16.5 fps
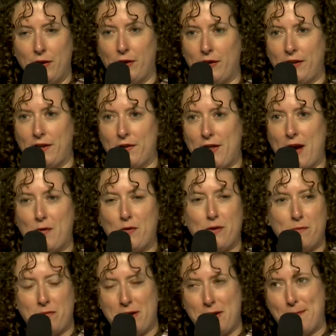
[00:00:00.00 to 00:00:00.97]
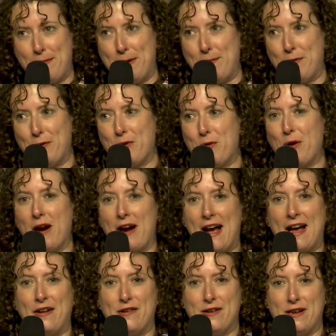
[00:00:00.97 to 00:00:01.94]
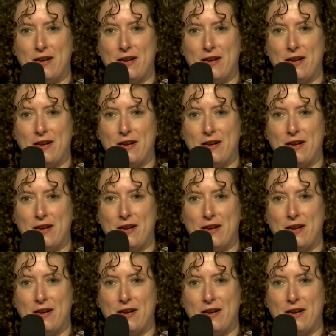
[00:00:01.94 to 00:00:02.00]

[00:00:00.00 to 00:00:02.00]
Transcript: so that would be people who are at or